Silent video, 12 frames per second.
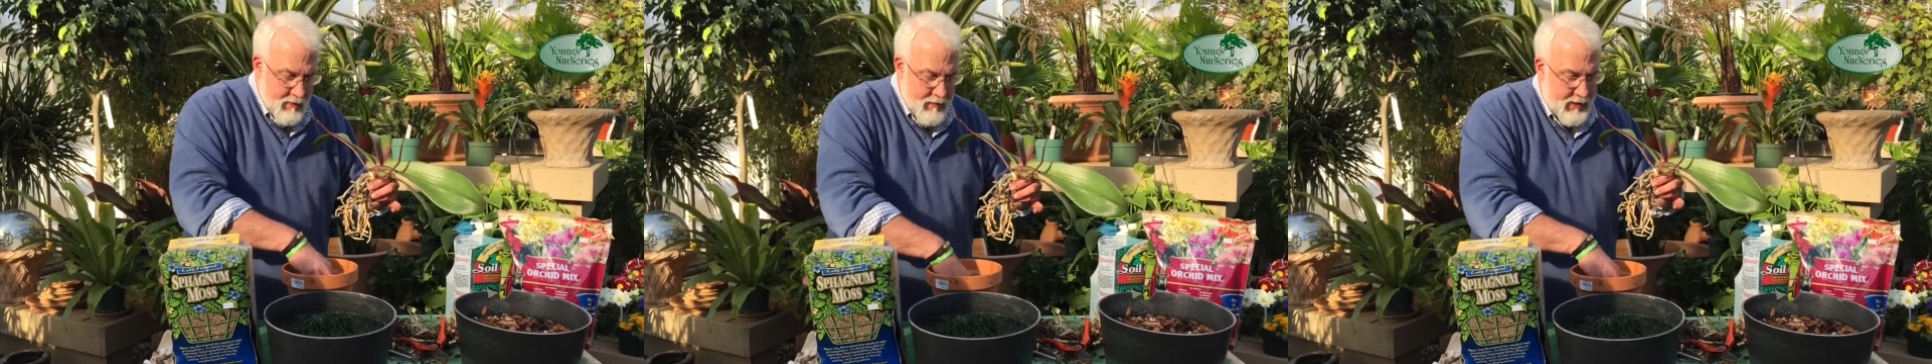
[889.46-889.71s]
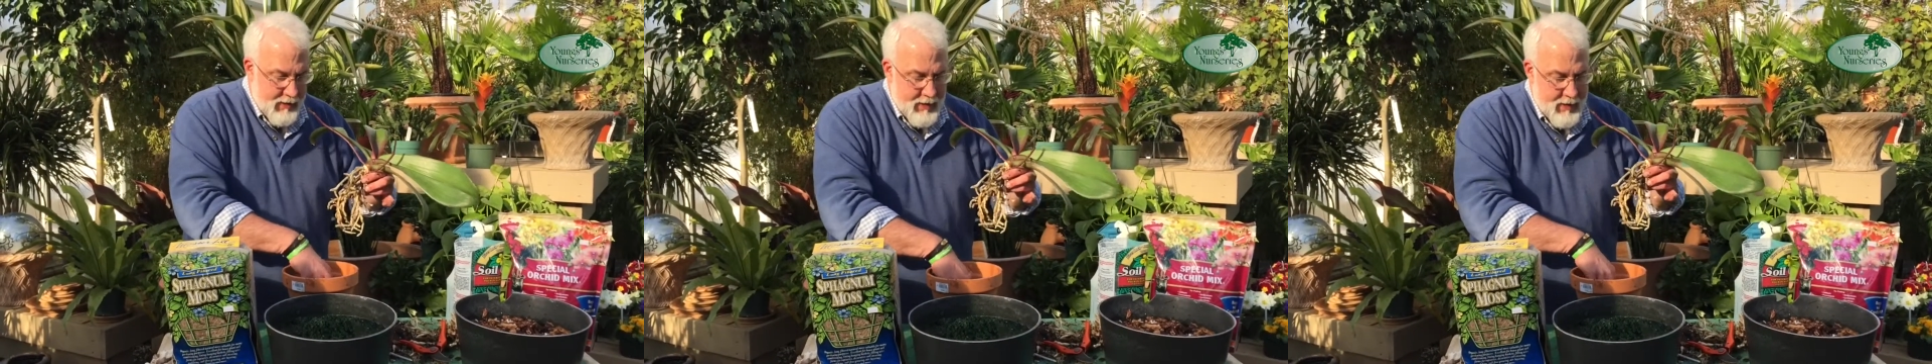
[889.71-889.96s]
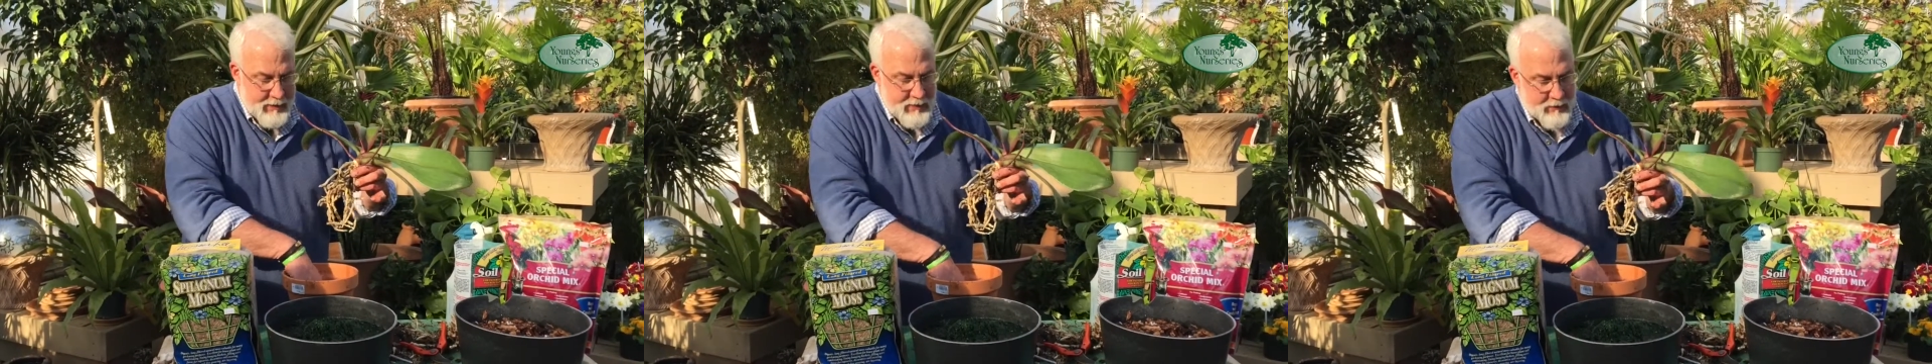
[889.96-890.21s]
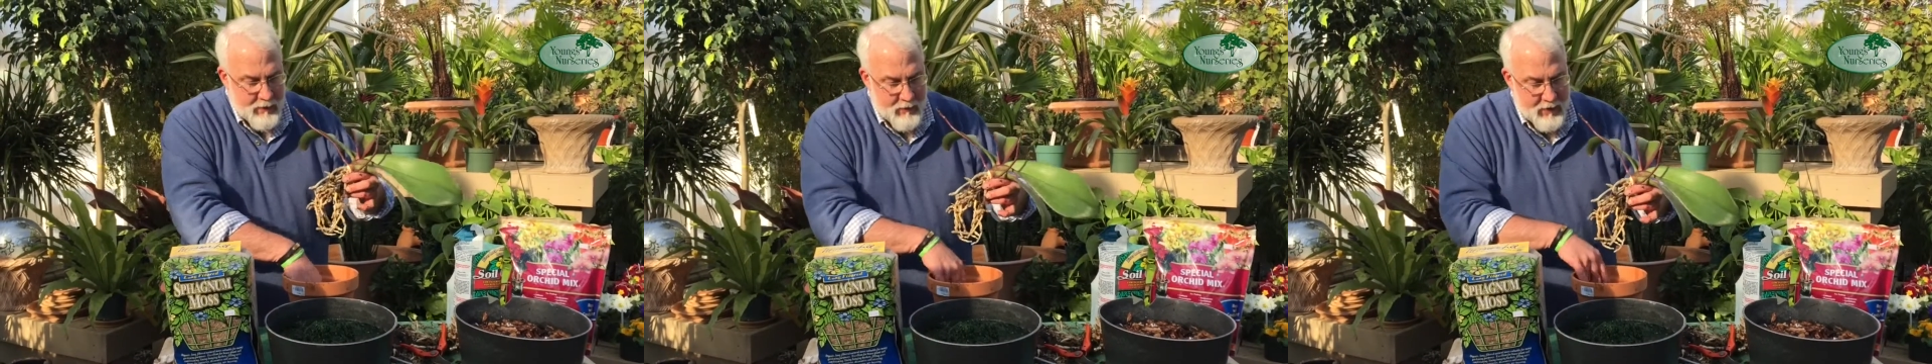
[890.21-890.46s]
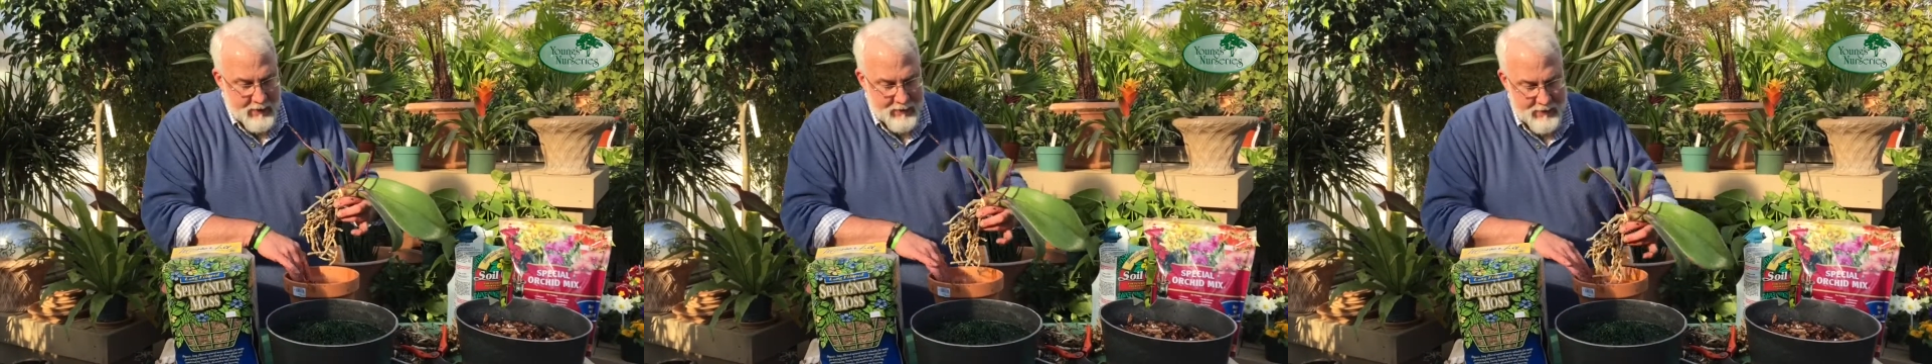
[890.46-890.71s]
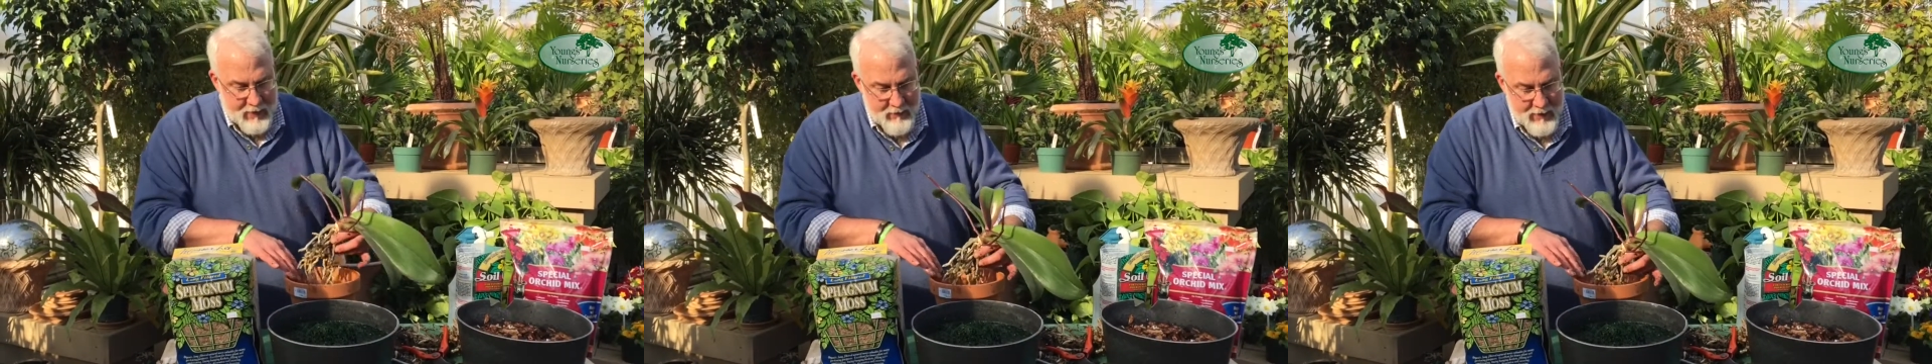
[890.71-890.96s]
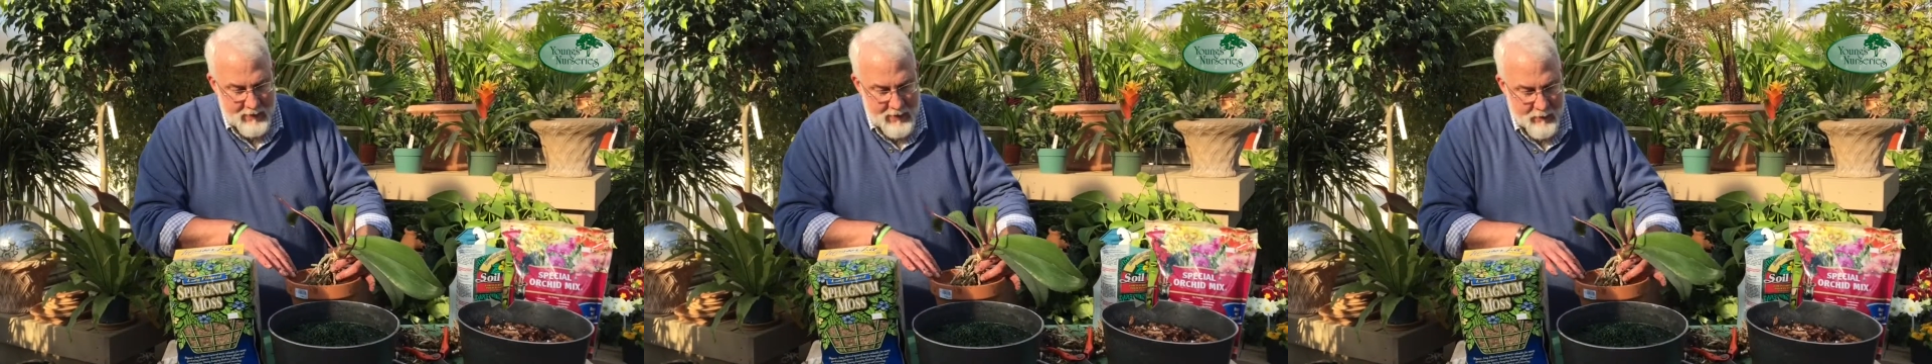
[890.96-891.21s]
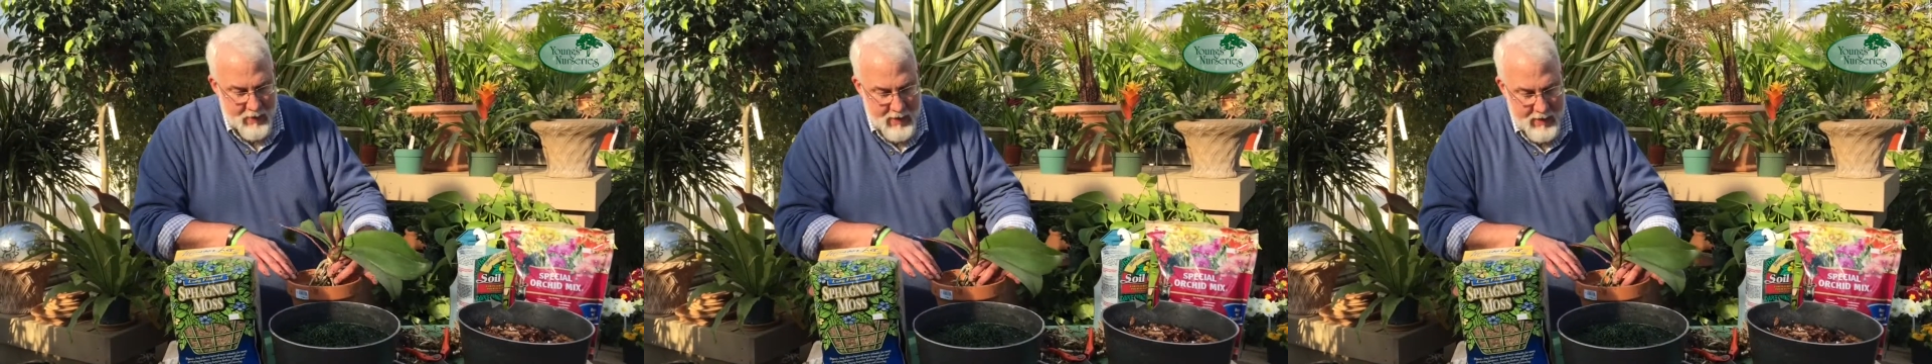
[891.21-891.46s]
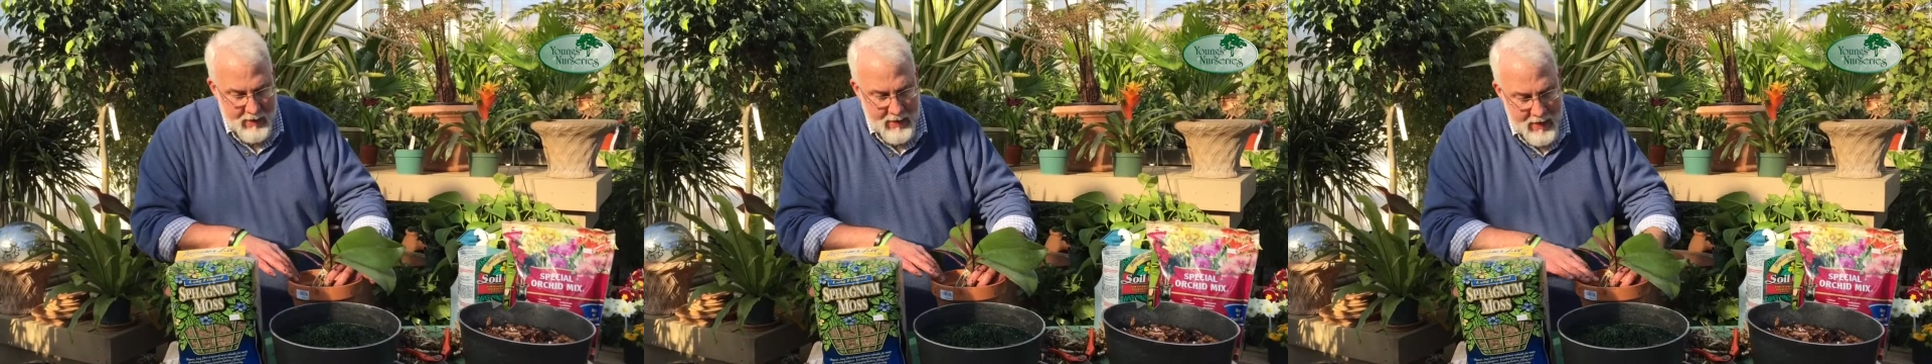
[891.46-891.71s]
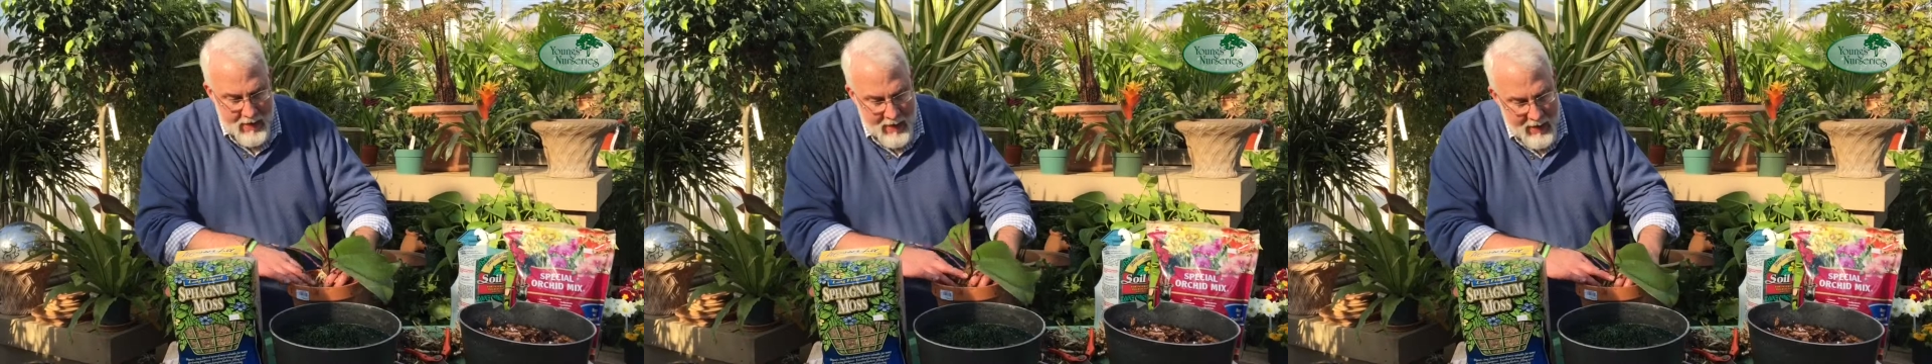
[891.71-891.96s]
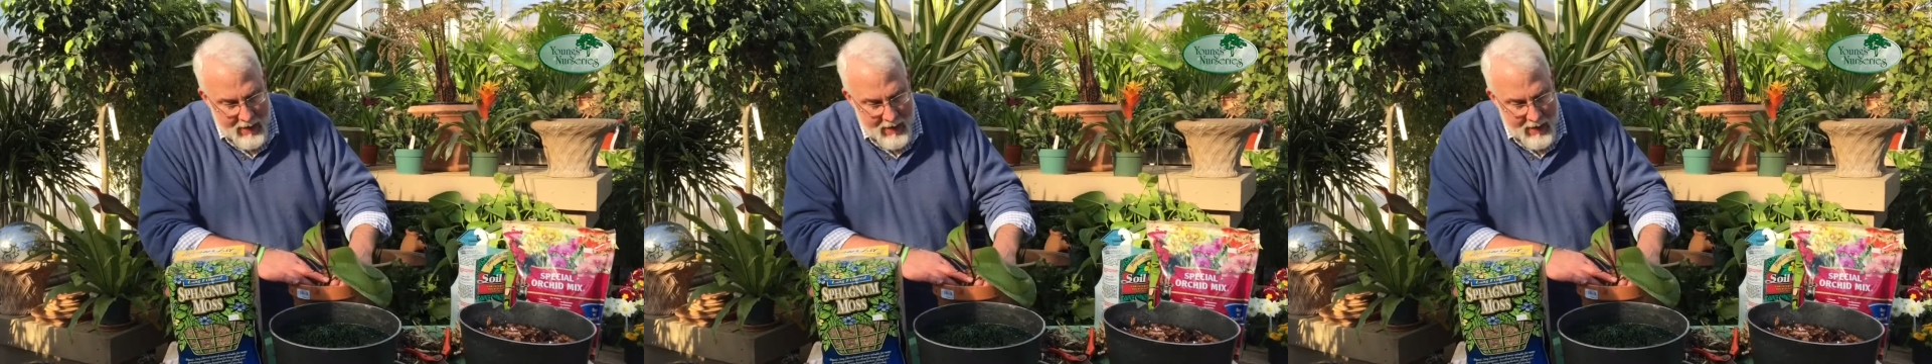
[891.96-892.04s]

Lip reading: because we want to center it in the pot,